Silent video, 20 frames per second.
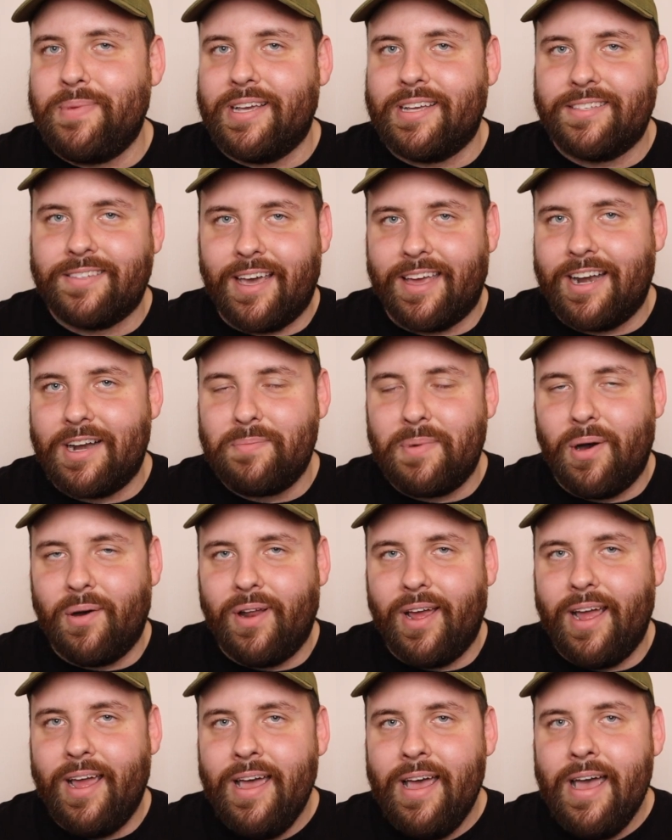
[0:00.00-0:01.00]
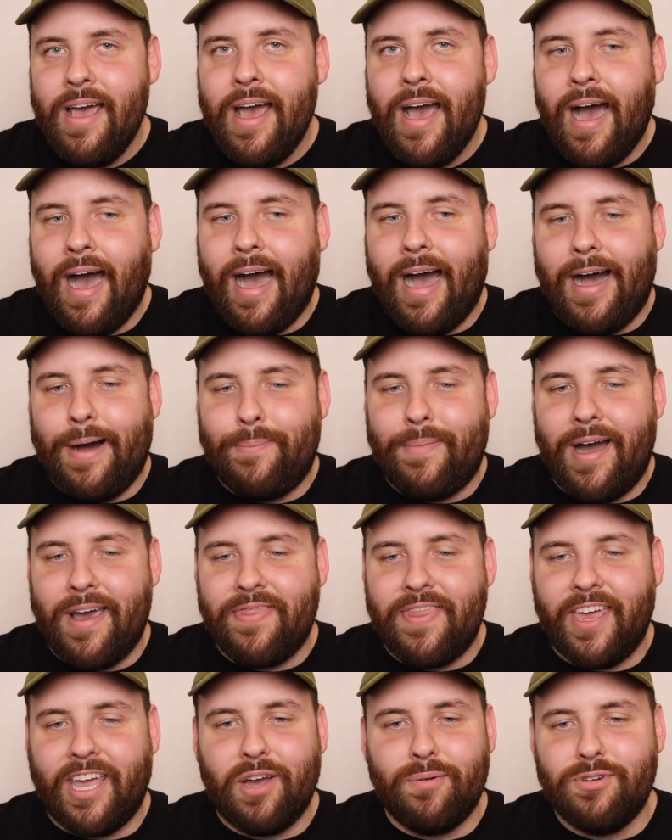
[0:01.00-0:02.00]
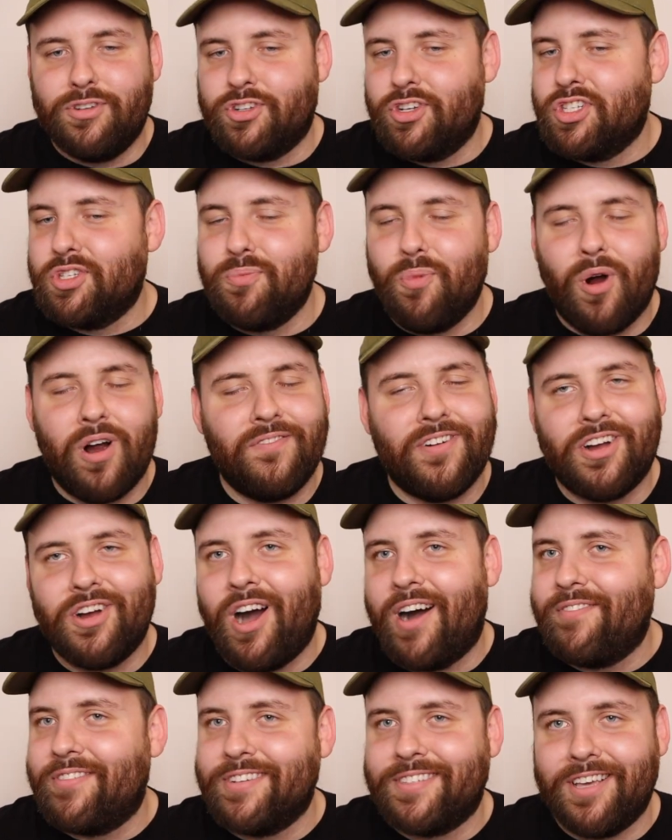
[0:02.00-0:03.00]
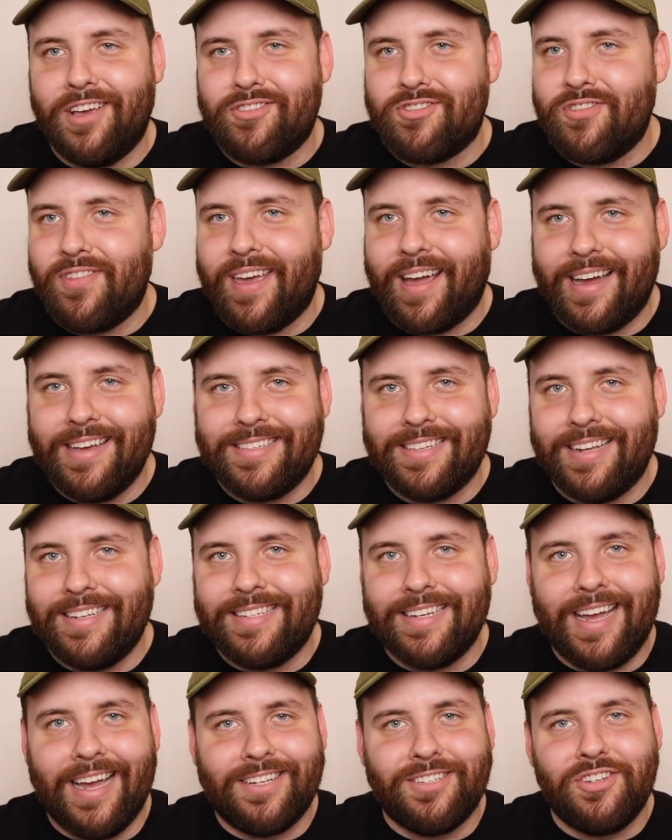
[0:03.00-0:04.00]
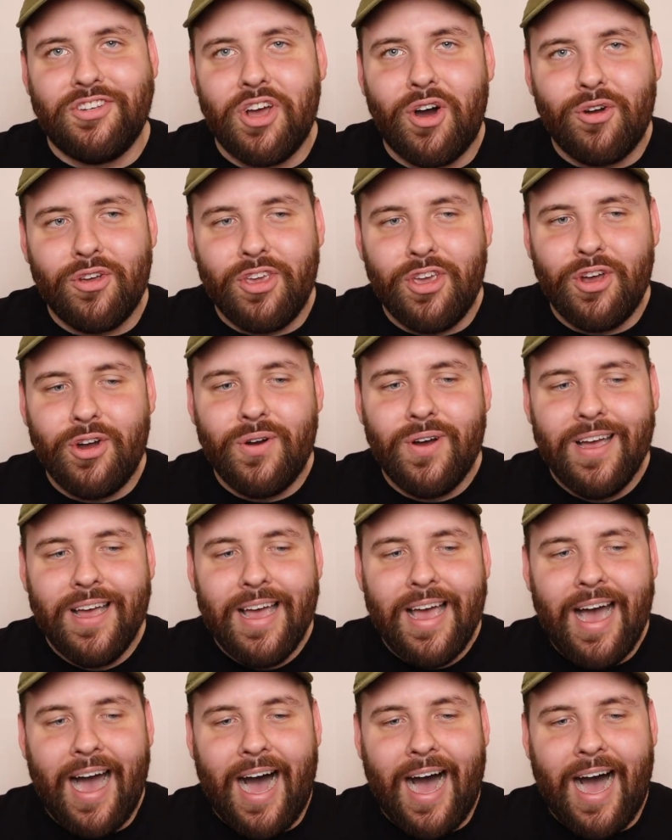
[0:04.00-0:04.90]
me excited about it. I think it was just more of a conversation, like I said, to get to know you.